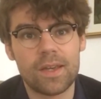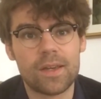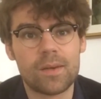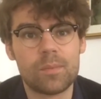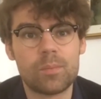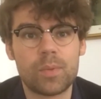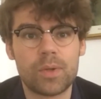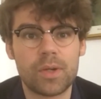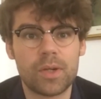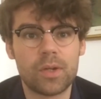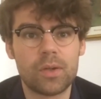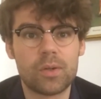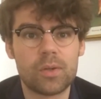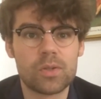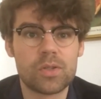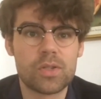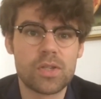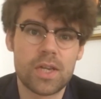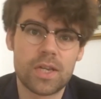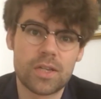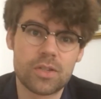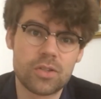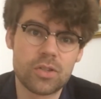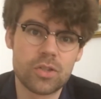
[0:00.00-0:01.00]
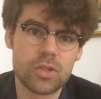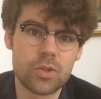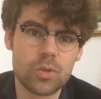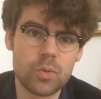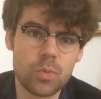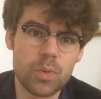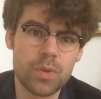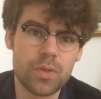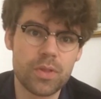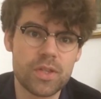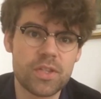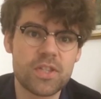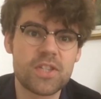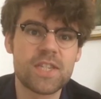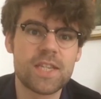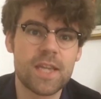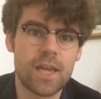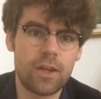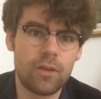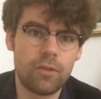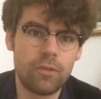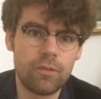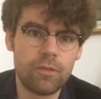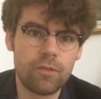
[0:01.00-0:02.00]
but it also has to do with the
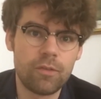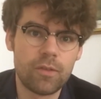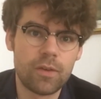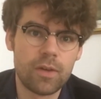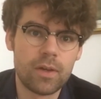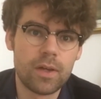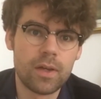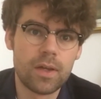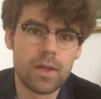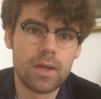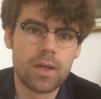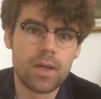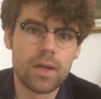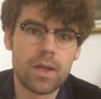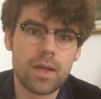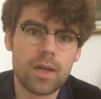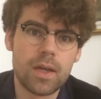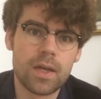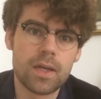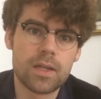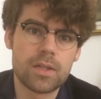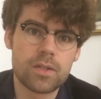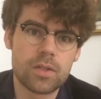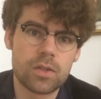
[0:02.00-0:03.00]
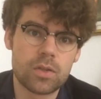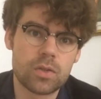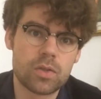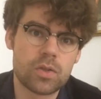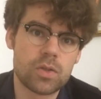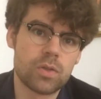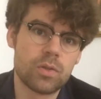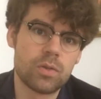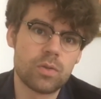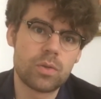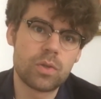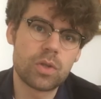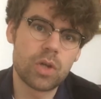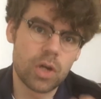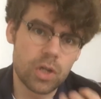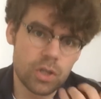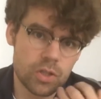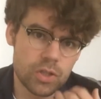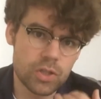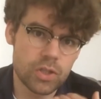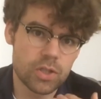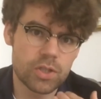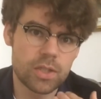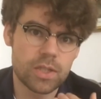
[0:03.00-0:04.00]
self. It's also
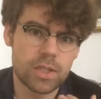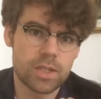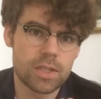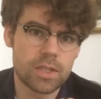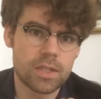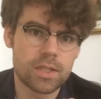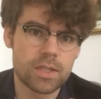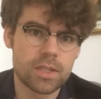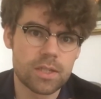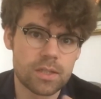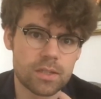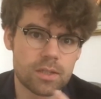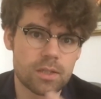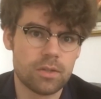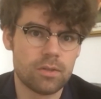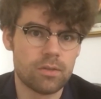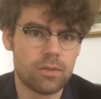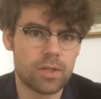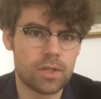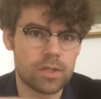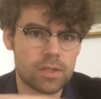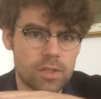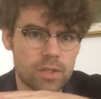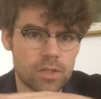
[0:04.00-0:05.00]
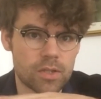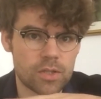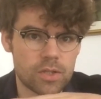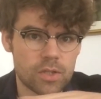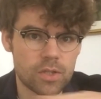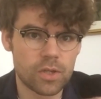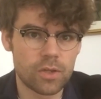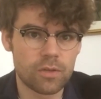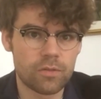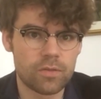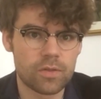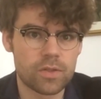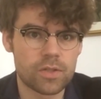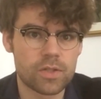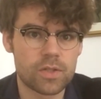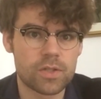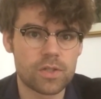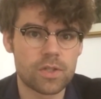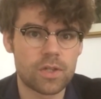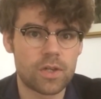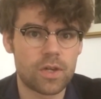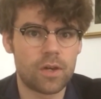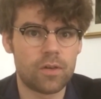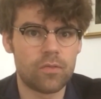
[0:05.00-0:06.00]
consciousness. So there's the surface
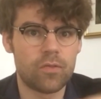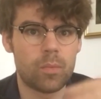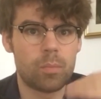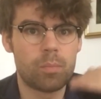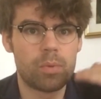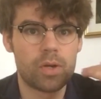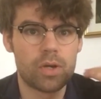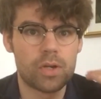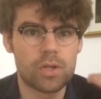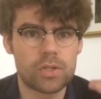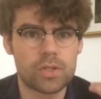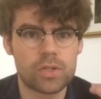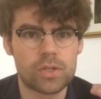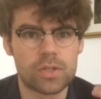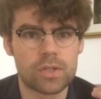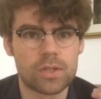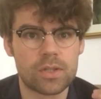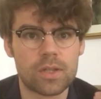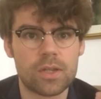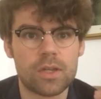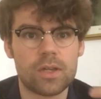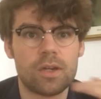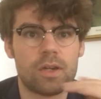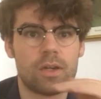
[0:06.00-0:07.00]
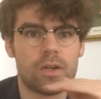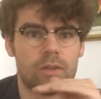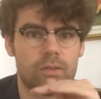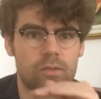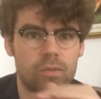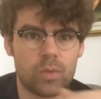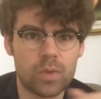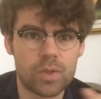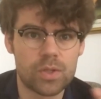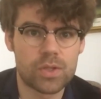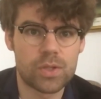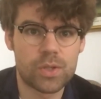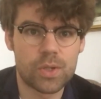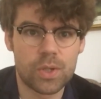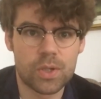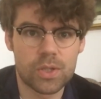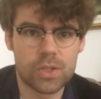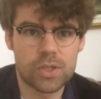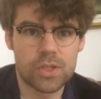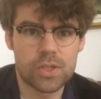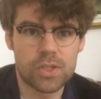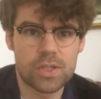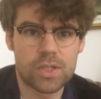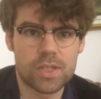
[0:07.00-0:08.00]
of a person, of one's
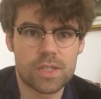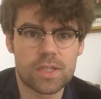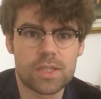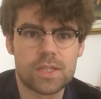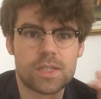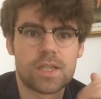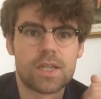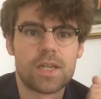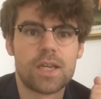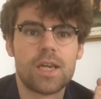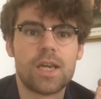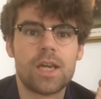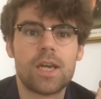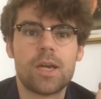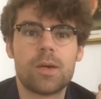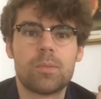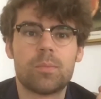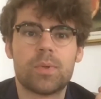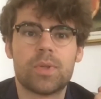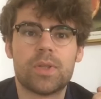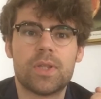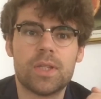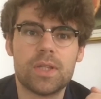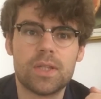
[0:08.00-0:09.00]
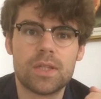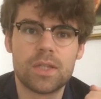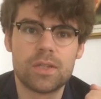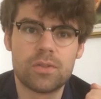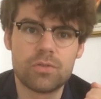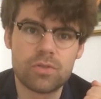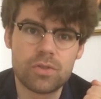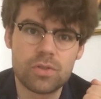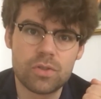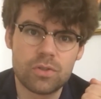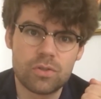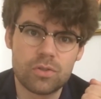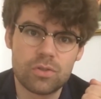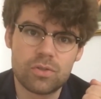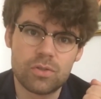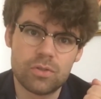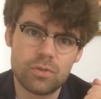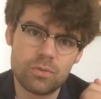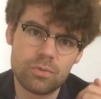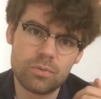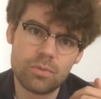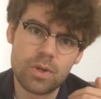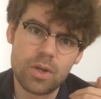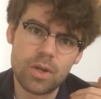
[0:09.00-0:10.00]
consciousness, but then there's also
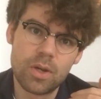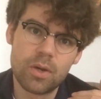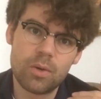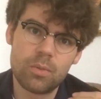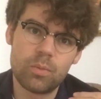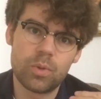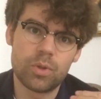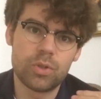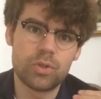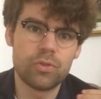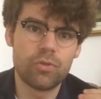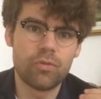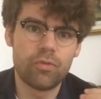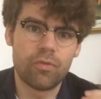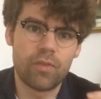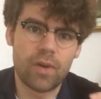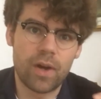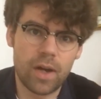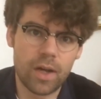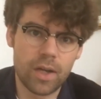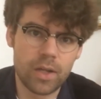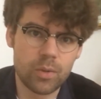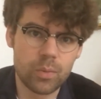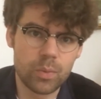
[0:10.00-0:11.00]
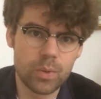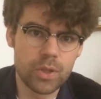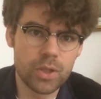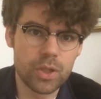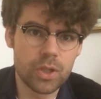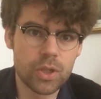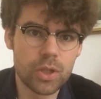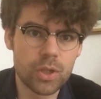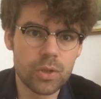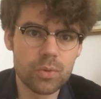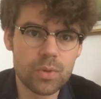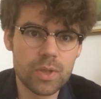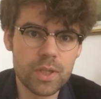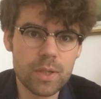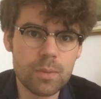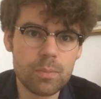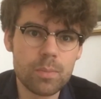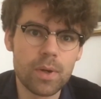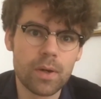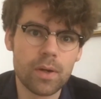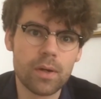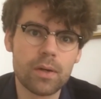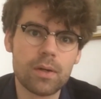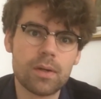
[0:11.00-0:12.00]
what you find when you go
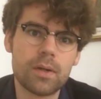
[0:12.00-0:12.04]
deeper